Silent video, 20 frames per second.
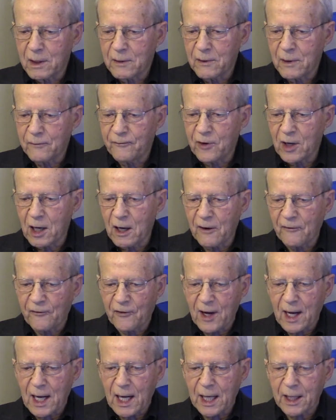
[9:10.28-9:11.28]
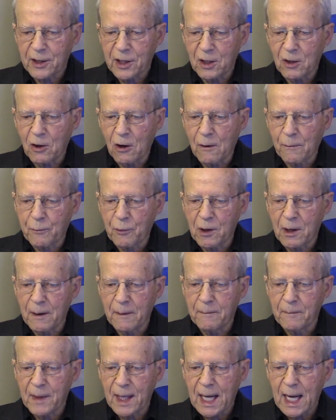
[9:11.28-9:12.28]
verify the
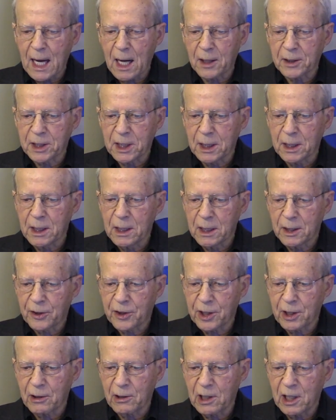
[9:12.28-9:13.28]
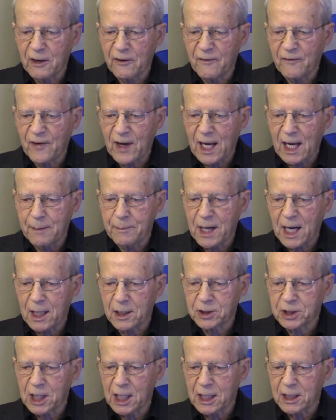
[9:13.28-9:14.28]
Operum-Haldane theory of
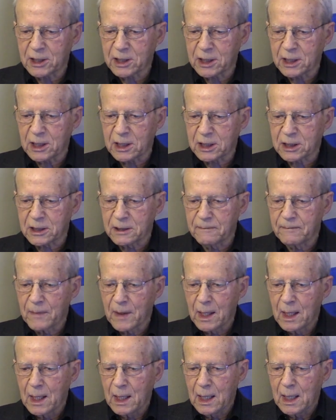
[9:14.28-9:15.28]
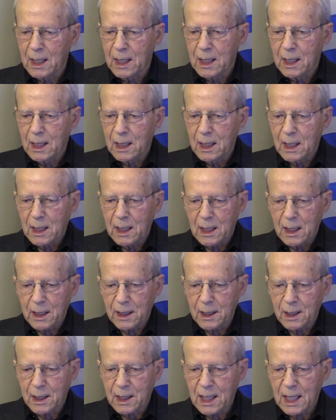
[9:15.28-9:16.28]
abiogenesis
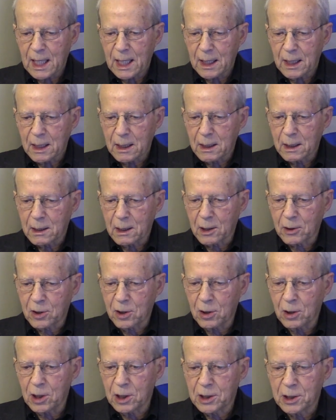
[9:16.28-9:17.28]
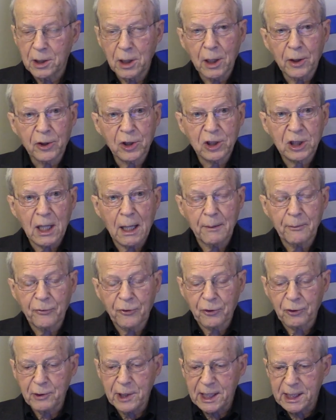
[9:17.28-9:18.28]
that occurred some
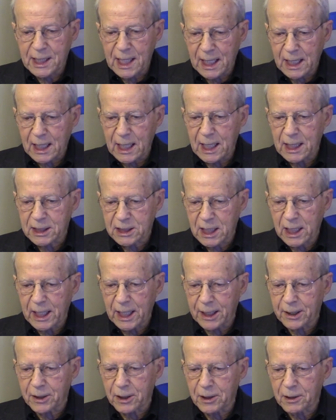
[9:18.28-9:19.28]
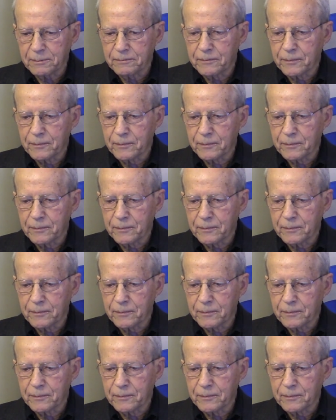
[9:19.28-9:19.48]
3 decades later